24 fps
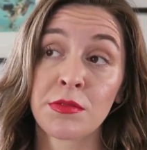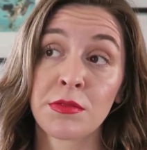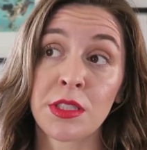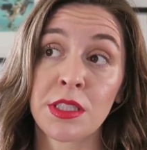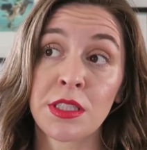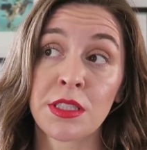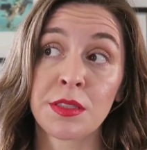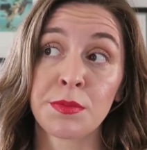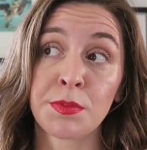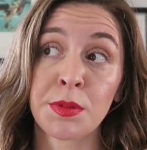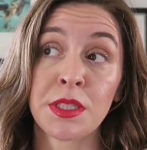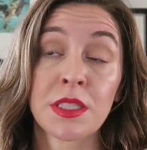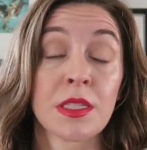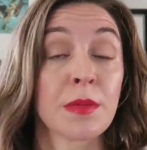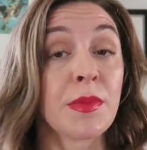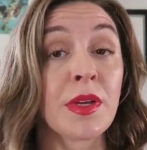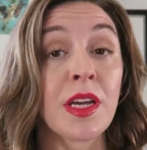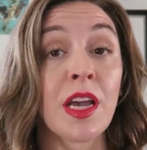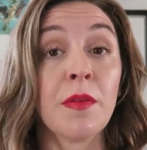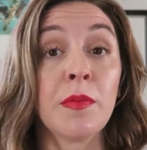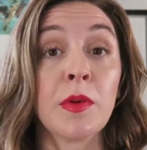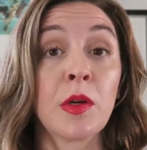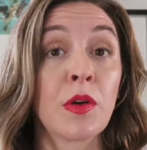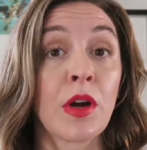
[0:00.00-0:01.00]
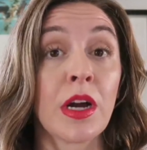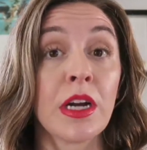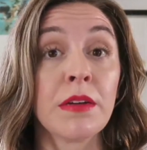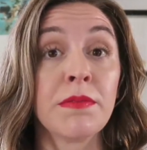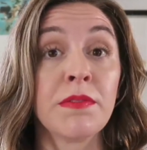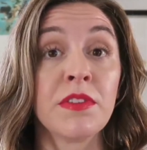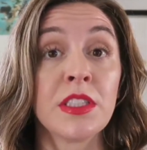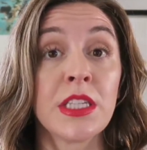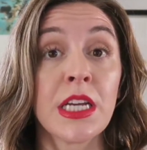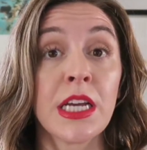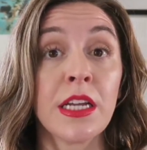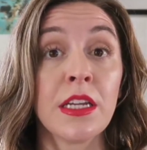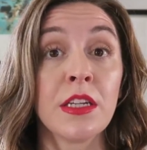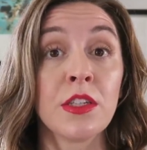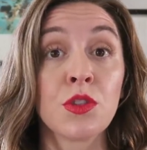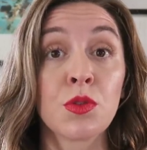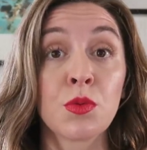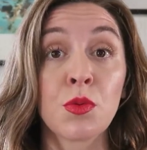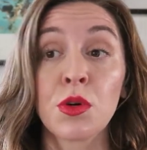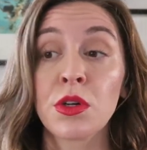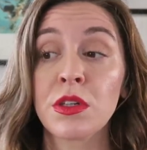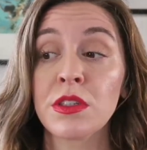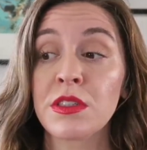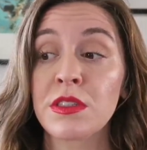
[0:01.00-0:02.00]
This has been something I've been gravitating
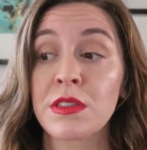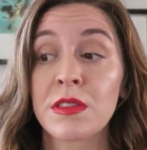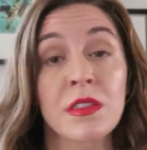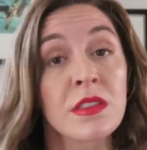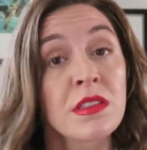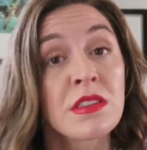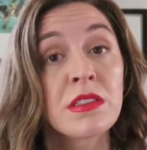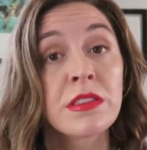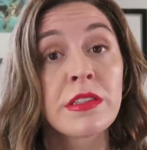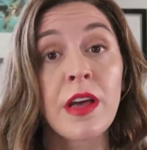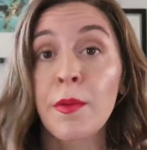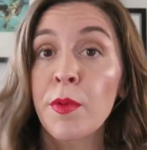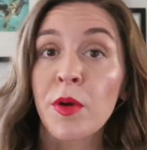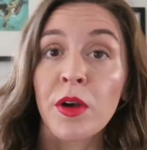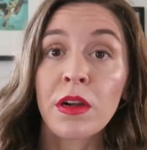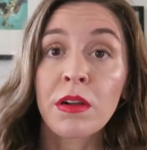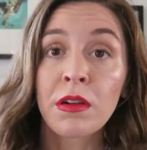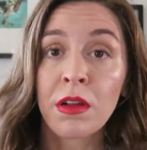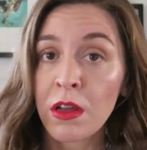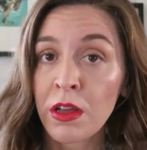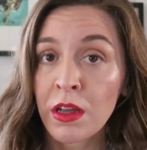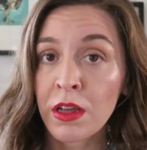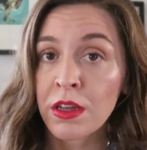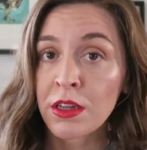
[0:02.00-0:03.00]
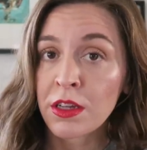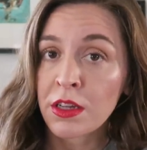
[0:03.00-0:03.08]
towards this summer.